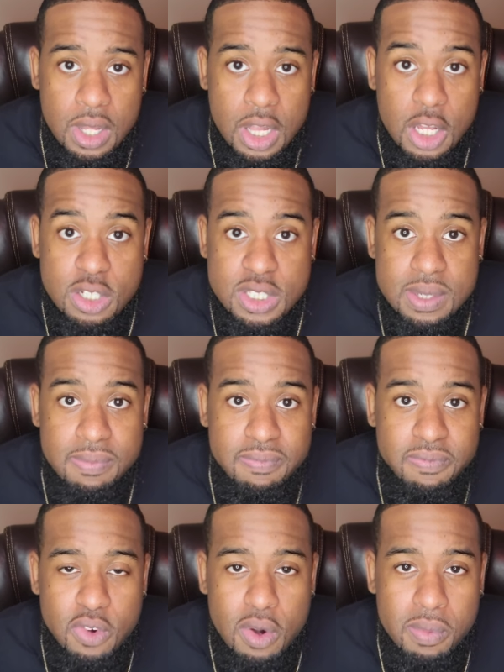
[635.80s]
learned some
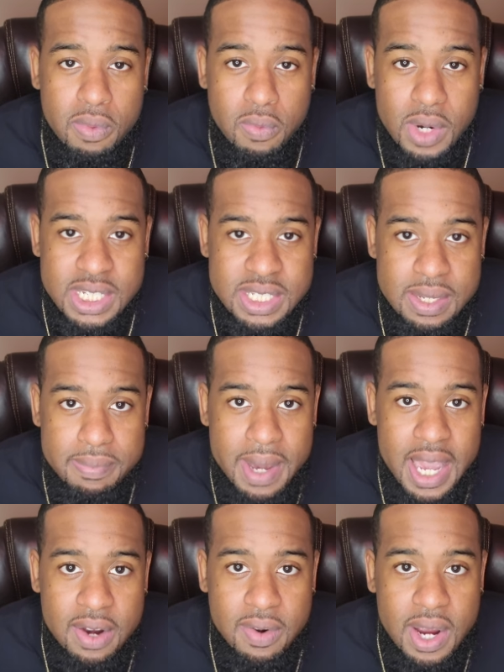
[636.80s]
form of wrestling
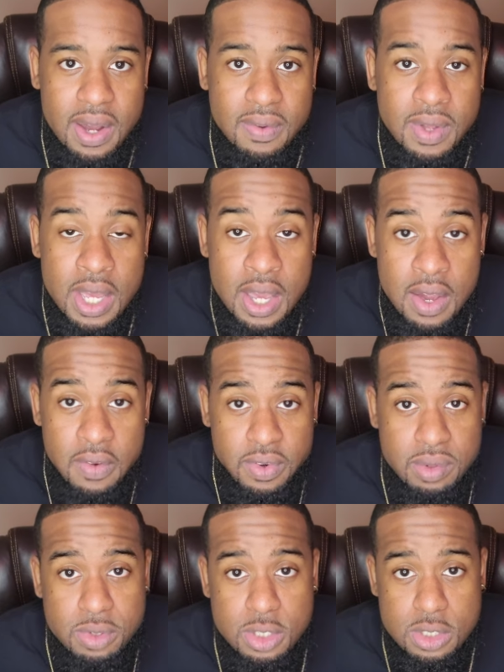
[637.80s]
background
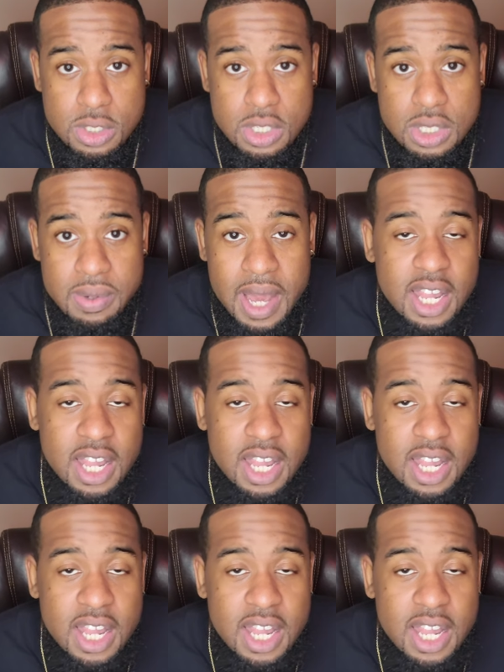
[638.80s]
from the Boys and Girls Club.